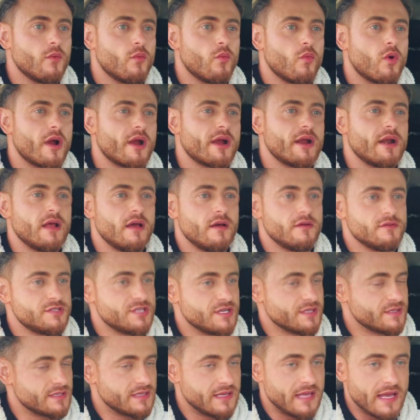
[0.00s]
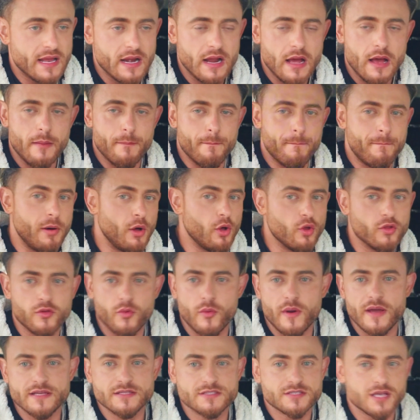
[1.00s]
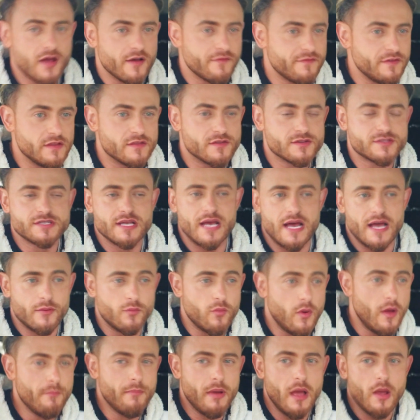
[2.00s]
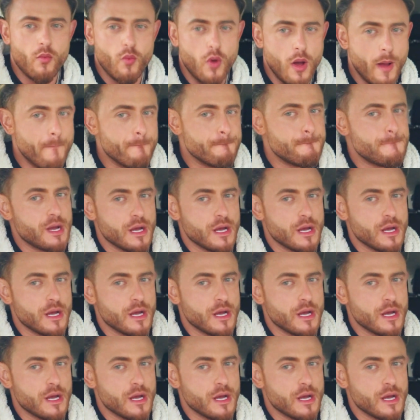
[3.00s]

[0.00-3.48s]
We're going to just get up, pull the weights off either side, one by one.